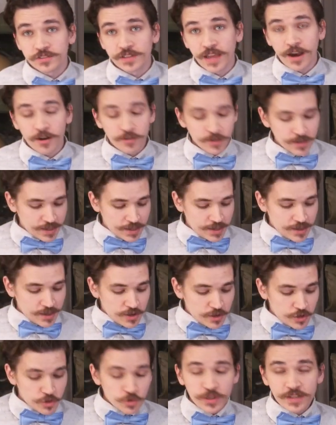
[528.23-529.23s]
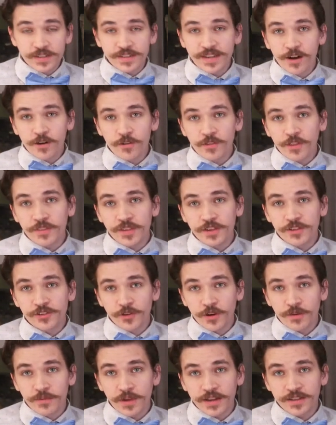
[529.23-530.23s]
Now, you can tell that these are
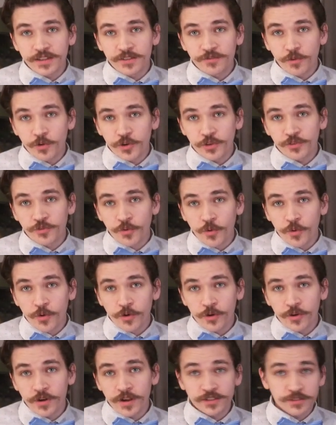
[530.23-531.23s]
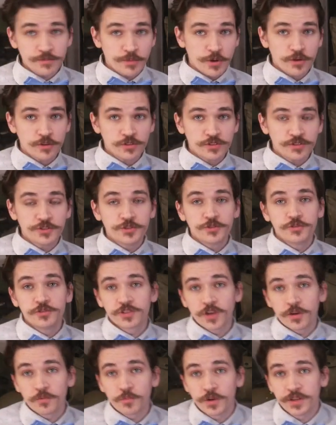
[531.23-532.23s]
M1944 as opposed to
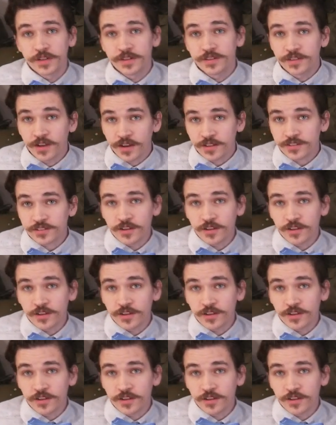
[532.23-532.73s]
Sun, Wind, and Dust